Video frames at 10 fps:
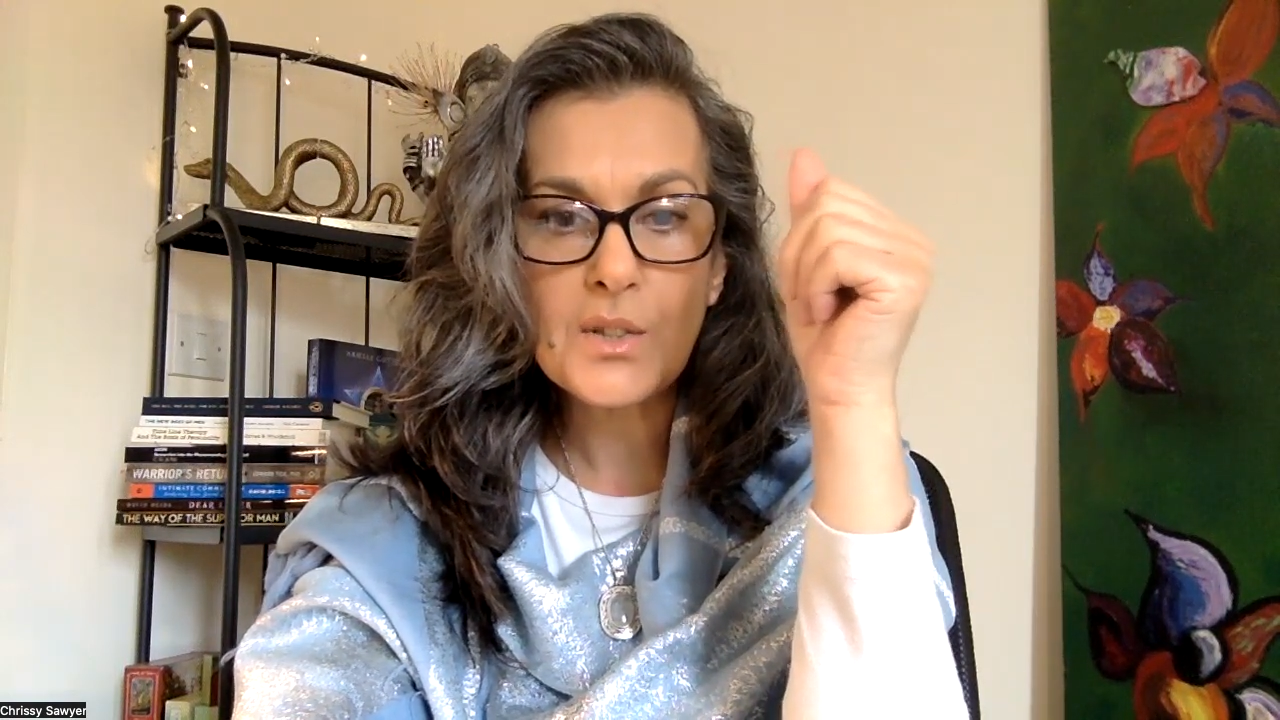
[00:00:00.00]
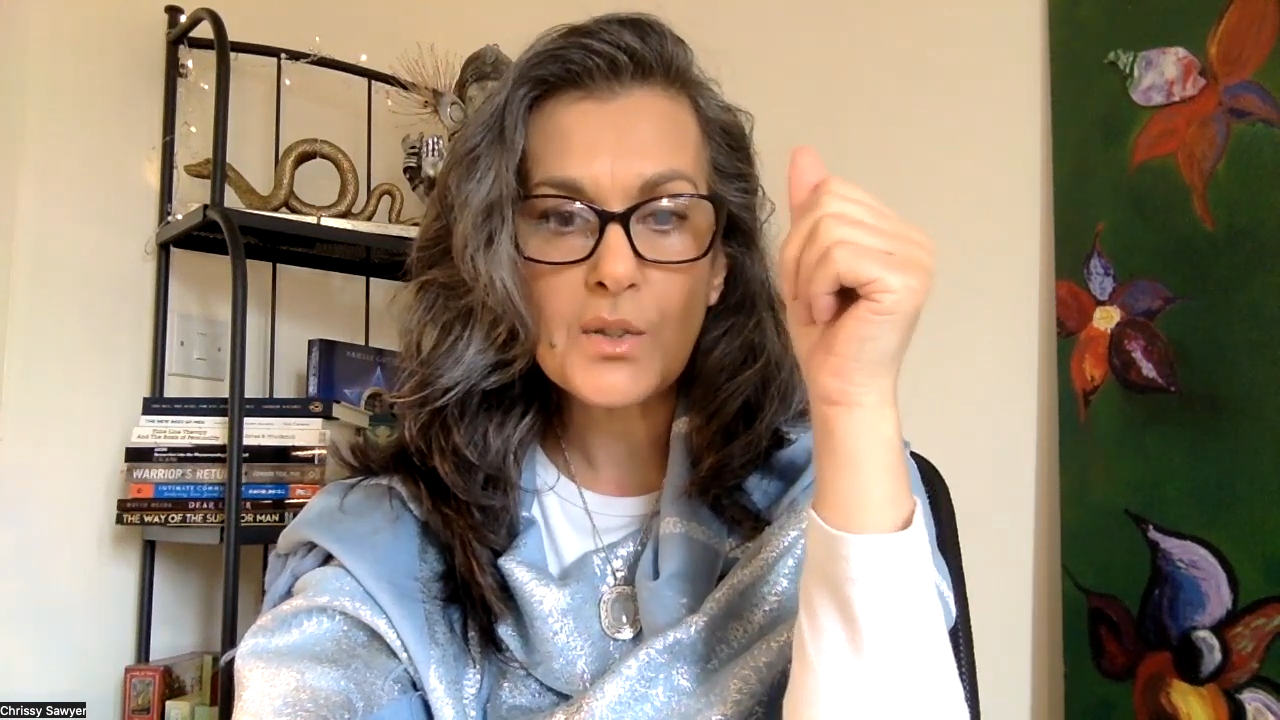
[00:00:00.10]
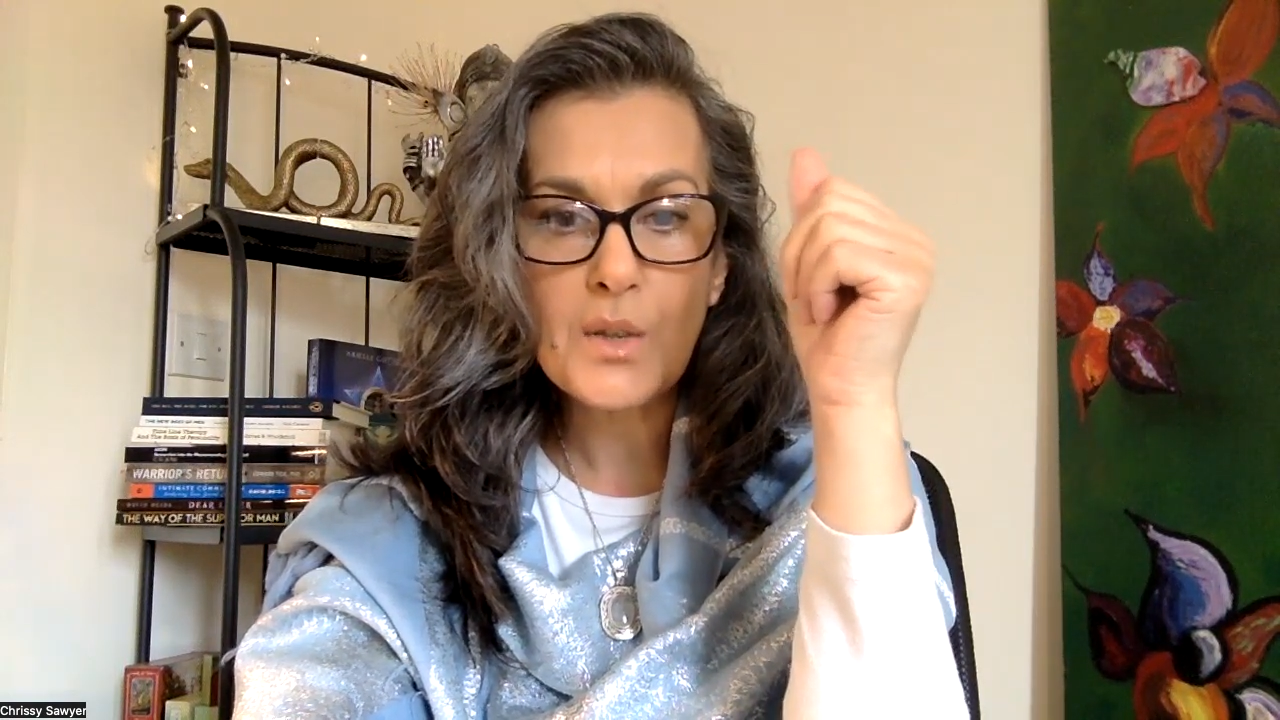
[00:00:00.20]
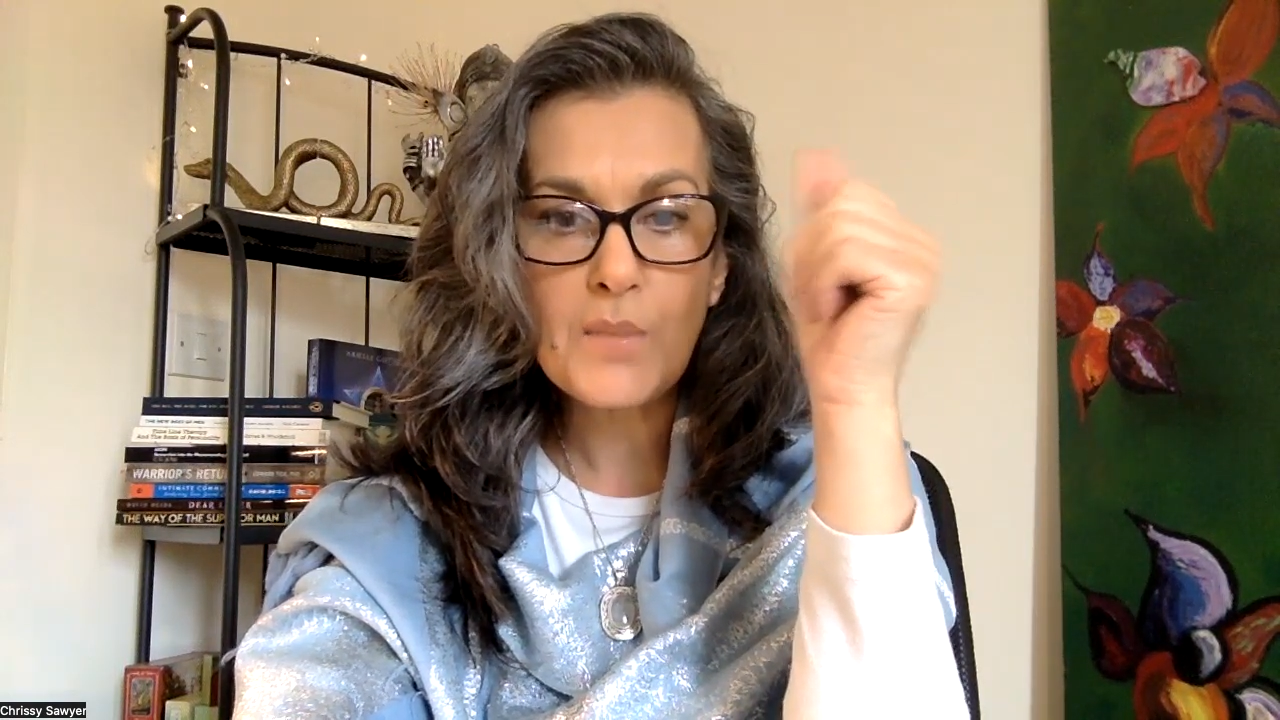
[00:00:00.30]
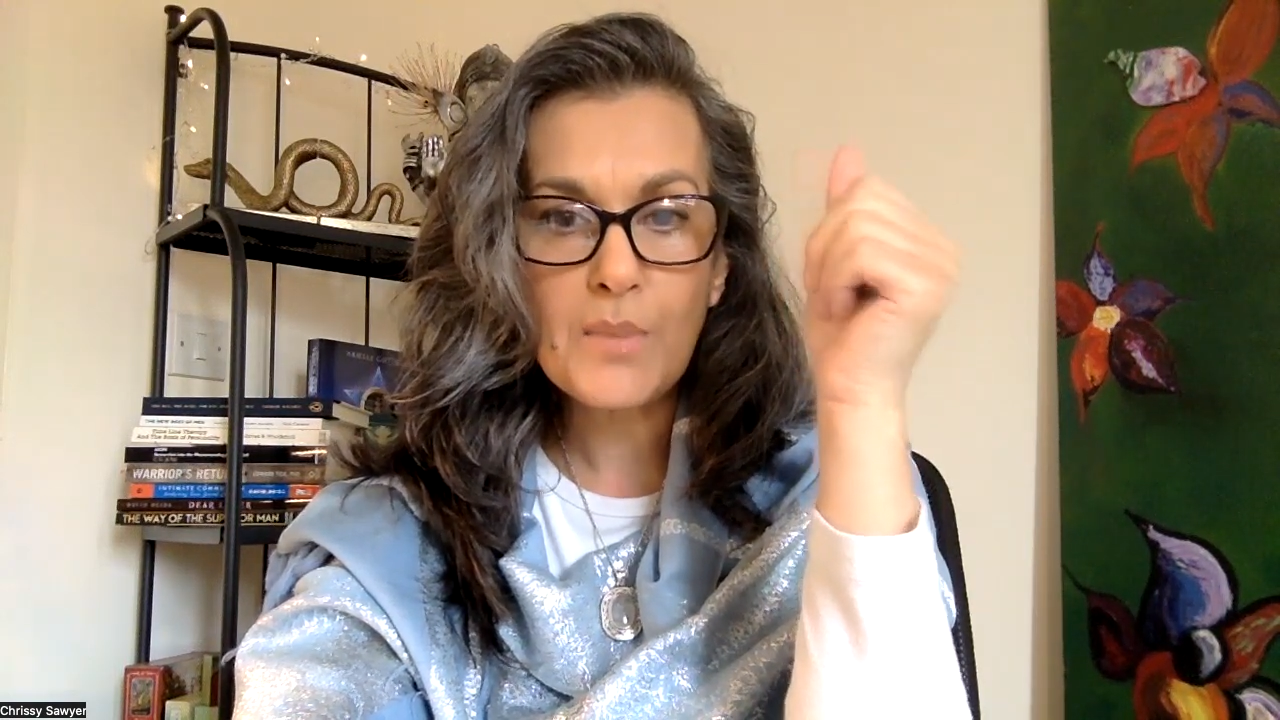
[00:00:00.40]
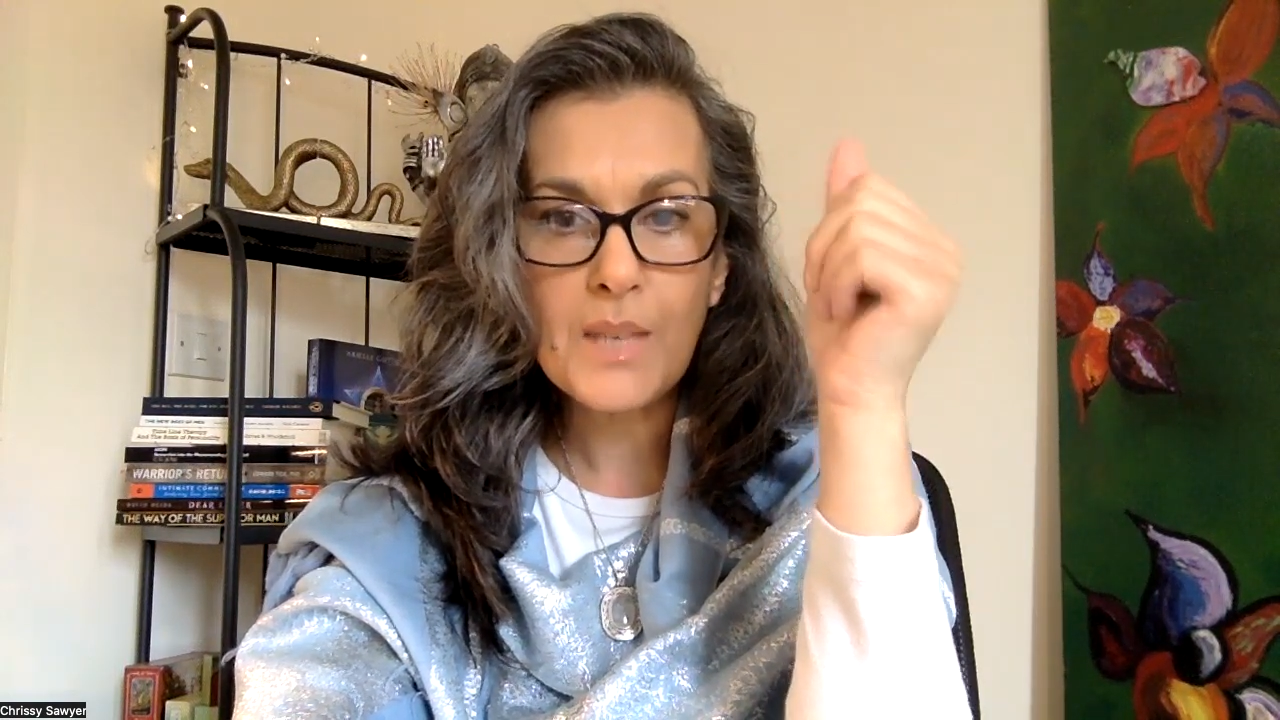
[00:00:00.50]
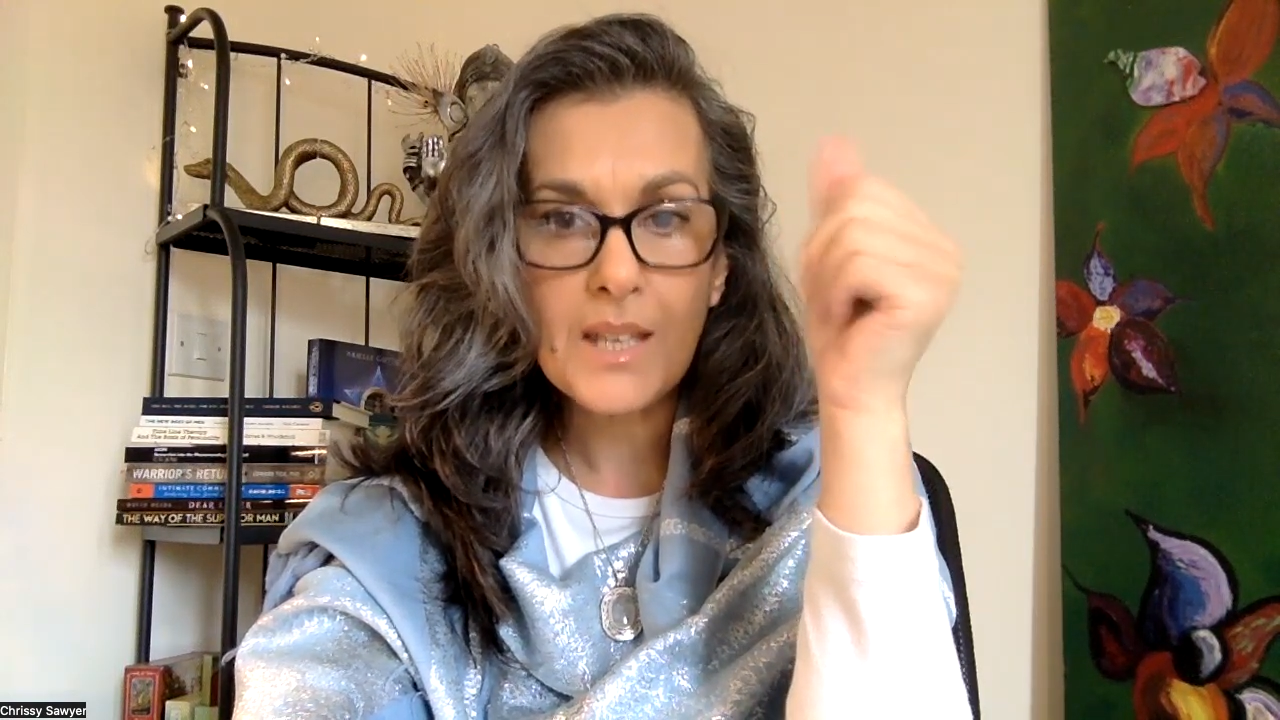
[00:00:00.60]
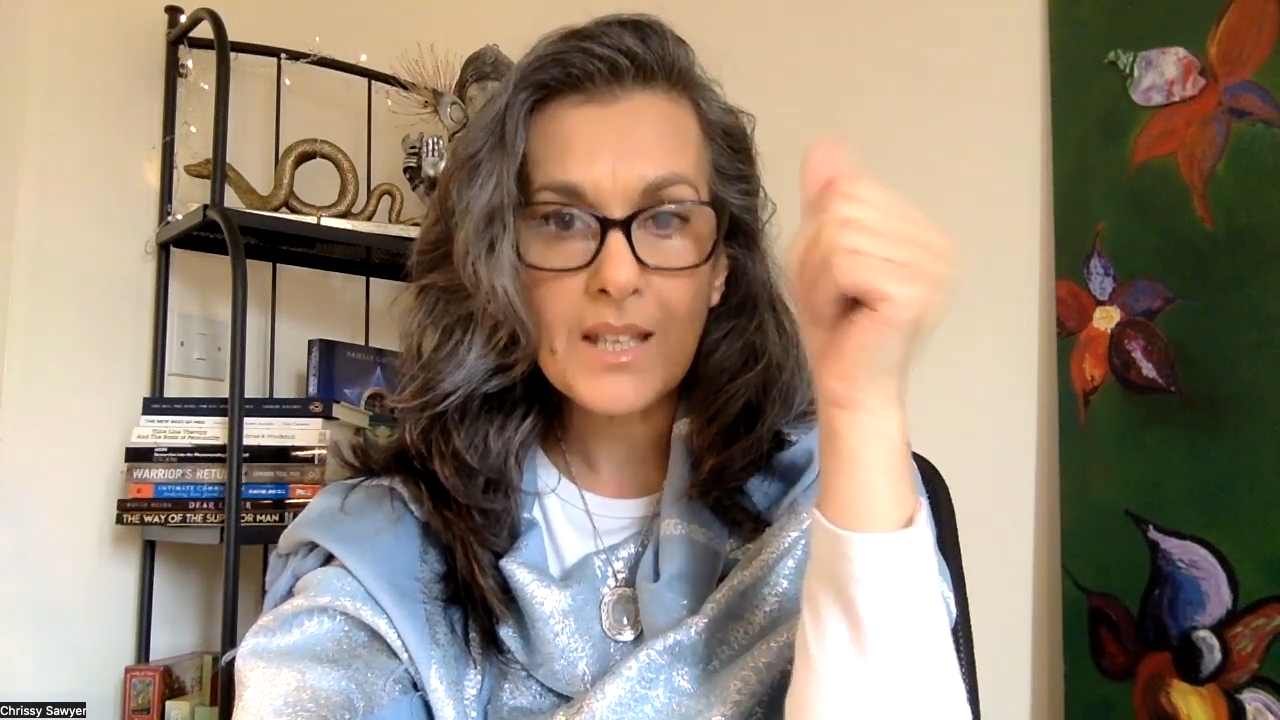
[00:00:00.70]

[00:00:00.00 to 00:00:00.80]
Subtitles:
dream big